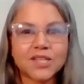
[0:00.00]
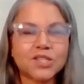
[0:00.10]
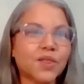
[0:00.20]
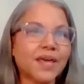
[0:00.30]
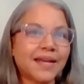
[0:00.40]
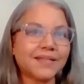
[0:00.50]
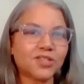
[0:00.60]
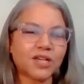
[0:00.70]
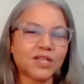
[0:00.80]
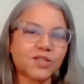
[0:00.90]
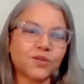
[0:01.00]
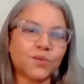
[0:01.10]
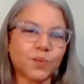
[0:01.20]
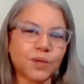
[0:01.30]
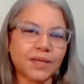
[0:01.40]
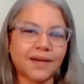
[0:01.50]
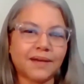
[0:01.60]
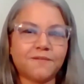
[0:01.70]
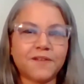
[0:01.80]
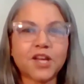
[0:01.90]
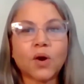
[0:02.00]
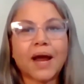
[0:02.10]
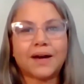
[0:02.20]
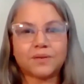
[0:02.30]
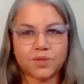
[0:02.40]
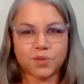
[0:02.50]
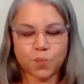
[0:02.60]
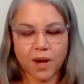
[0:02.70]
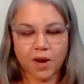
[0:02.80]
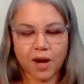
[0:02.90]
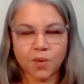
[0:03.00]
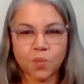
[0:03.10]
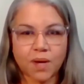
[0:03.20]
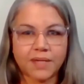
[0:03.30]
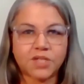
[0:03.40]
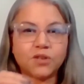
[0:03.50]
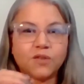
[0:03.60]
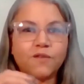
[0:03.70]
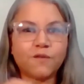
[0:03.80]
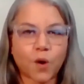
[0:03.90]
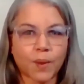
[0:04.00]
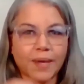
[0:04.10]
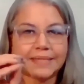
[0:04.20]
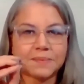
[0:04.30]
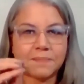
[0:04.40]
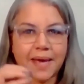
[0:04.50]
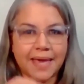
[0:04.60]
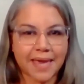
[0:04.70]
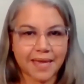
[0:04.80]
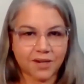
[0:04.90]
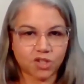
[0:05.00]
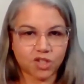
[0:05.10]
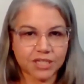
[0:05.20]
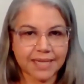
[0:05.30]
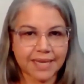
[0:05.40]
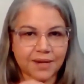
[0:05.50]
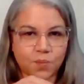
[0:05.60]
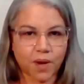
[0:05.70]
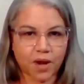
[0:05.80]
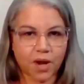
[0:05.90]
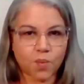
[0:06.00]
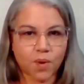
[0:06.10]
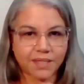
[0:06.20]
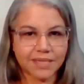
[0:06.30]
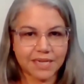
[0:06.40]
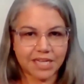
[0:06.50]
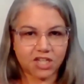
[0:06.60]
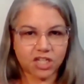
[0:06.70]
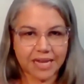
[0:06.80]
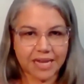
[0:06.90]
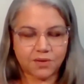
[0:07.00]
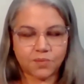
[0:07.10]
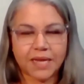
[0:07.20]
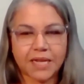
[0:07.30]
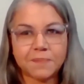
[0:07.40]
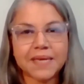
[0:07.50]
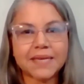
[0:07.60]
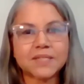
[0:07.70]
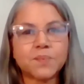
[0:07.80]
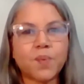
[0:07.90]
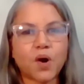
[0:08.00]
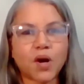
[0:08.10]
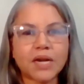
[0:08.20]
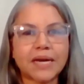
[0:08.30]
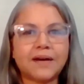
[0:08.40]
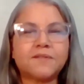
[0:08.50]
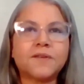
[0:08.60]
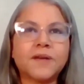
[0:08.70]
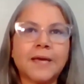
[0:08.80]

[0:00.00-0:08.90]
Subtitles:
So then I started to figure out where I wanted to focus my energy and where I wanted to niche down, right? Because part of,